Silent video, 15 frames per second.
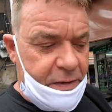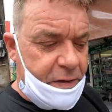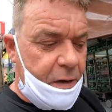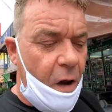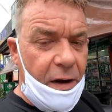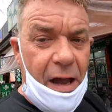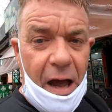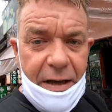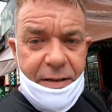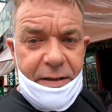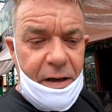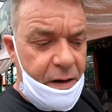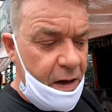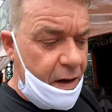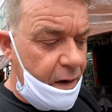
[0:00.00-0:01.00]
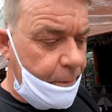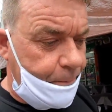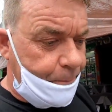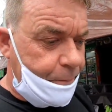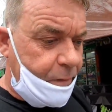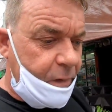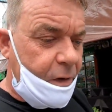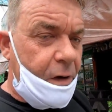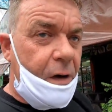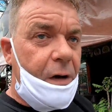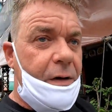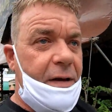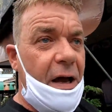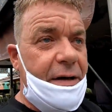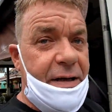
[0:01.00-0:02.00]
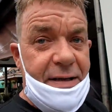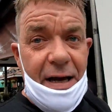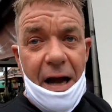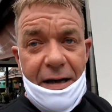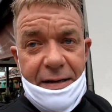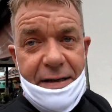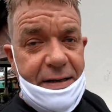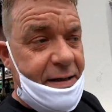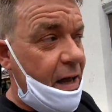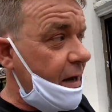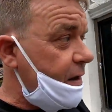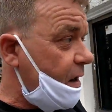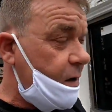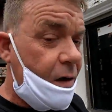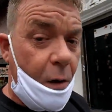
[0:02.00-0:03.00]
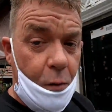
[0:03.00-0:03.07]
there's a lot of guys here that decided to stay.